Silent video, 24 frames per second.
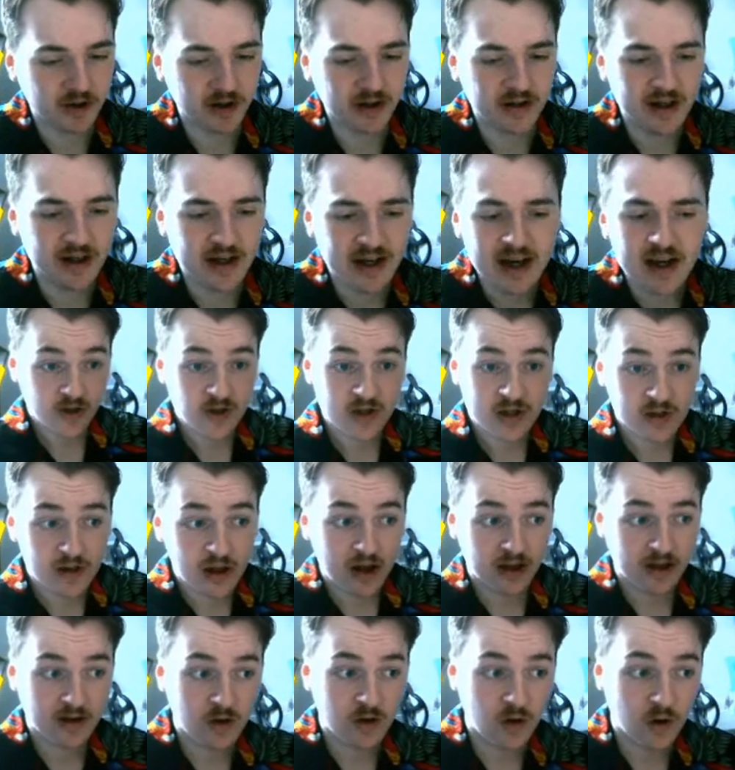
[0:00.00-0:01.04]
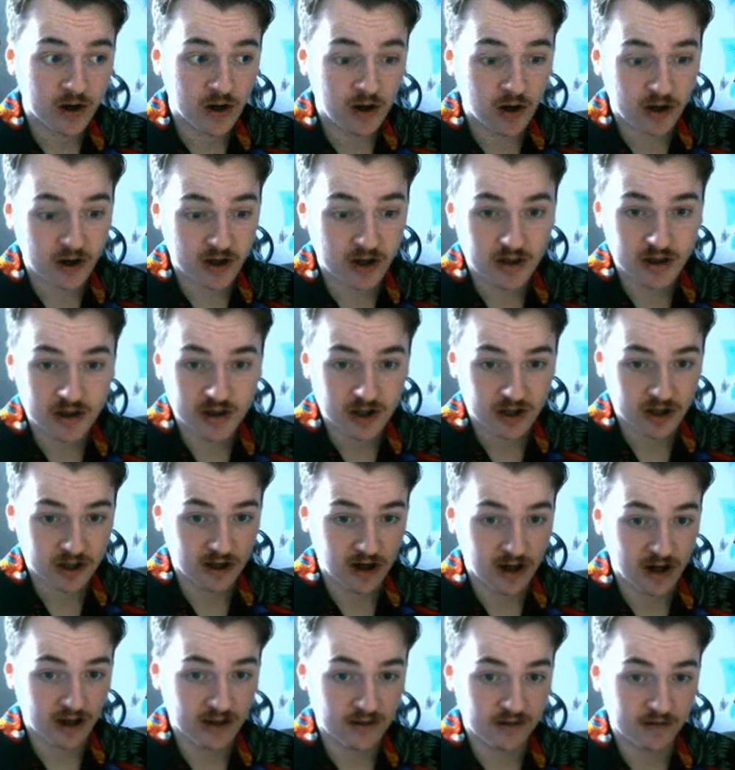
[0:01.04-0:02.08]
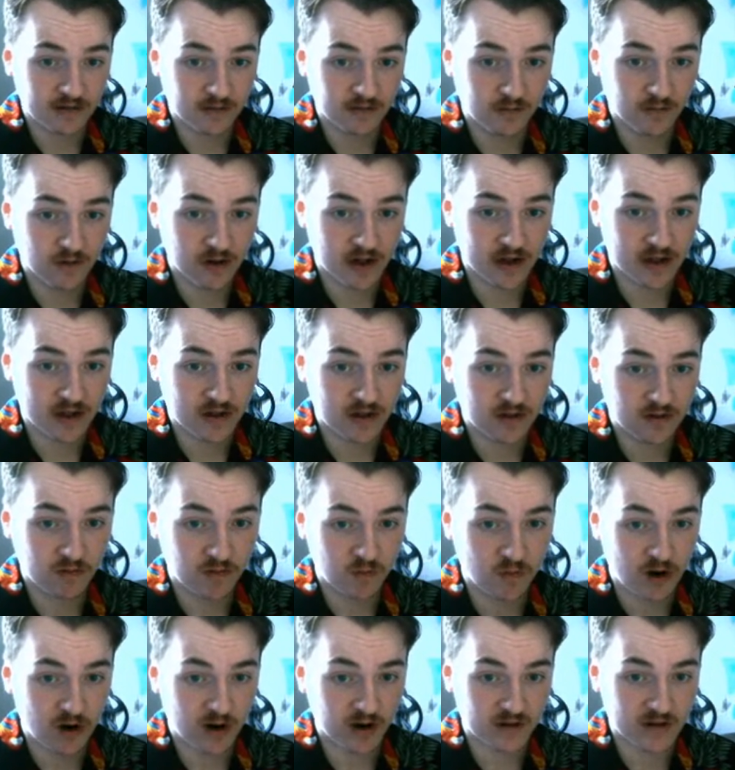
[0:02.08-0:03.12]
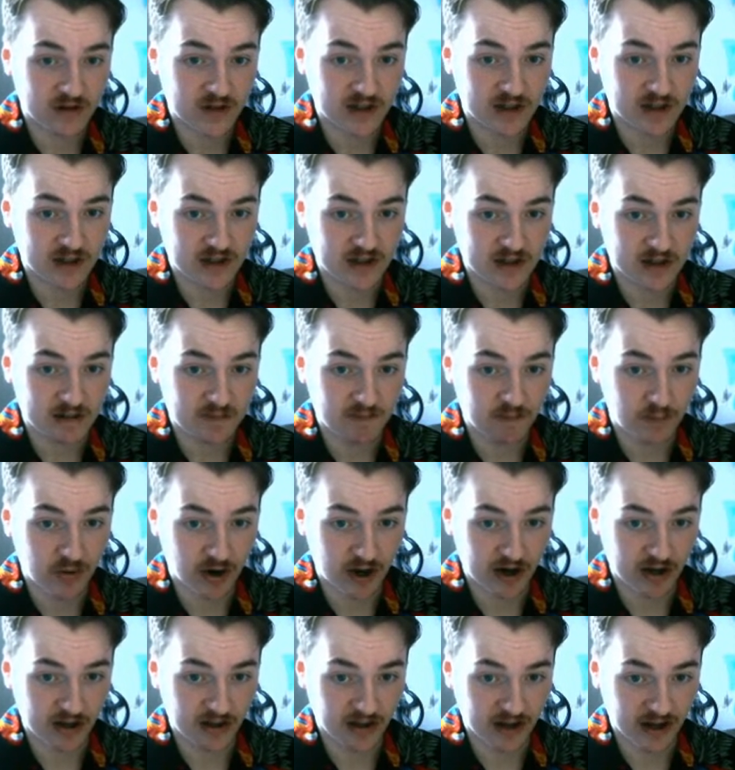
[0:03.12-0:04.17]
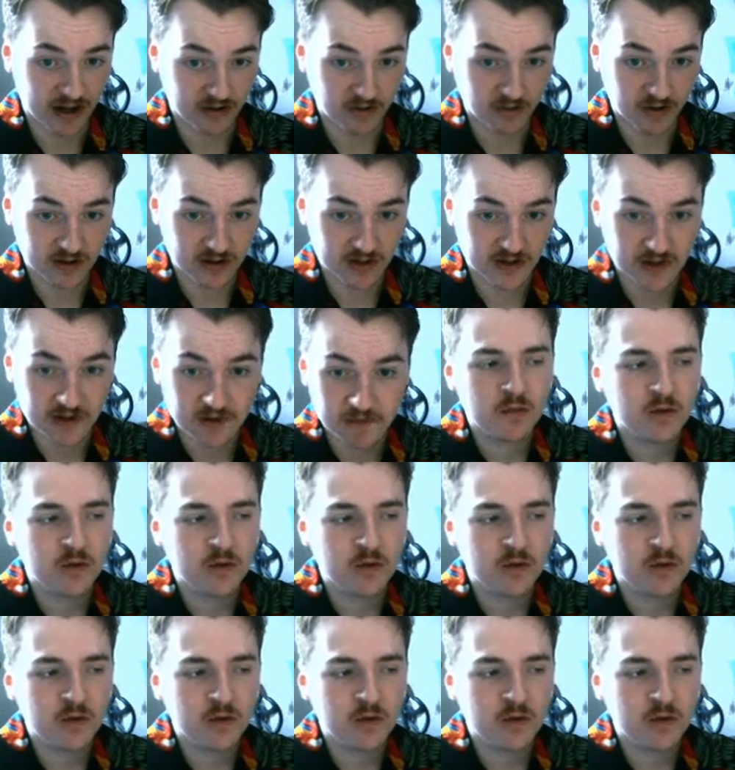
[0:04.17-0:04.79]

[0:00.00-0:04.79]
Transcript: But there's a lot going on in this shot with Watterson's body language.